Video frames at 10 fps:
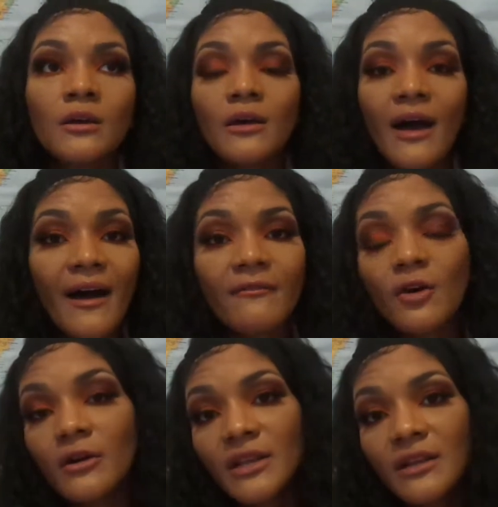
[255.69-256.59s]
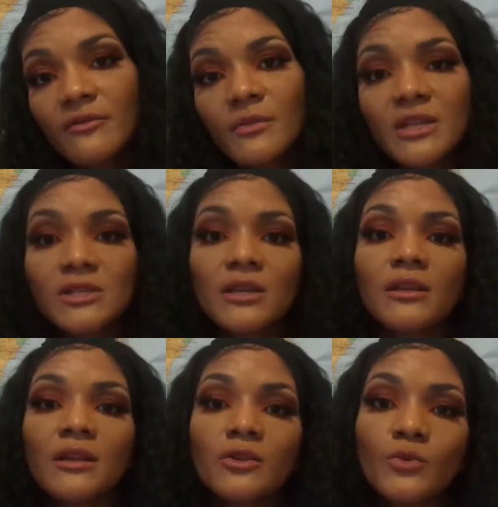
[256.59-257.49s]
have all the
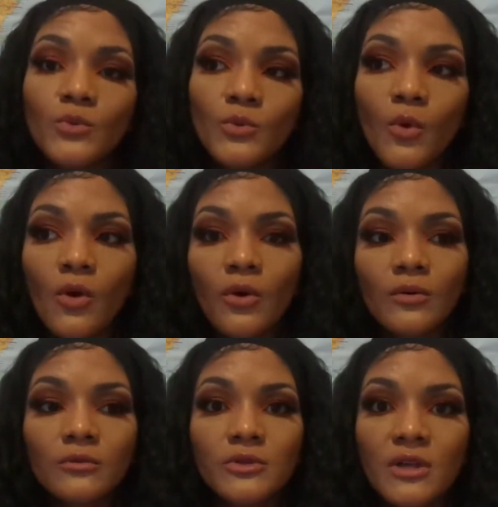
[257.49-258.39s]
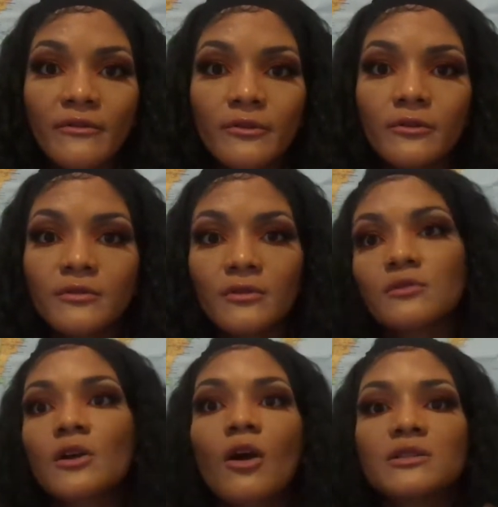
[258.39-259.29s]
information and you won't suffer the
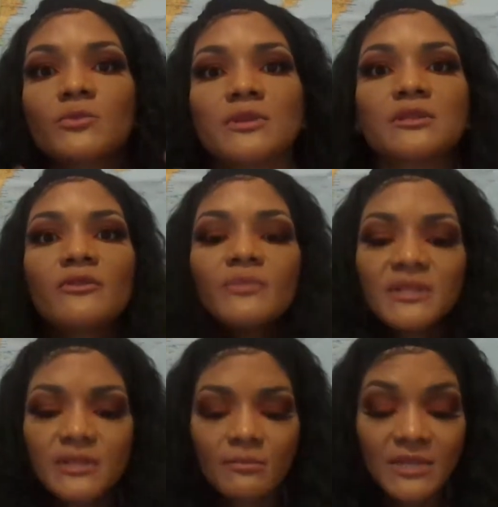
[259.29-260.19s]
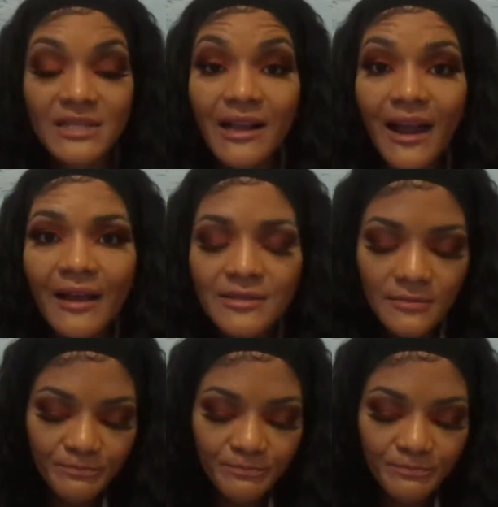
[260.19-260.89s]
consequences of miss missing class.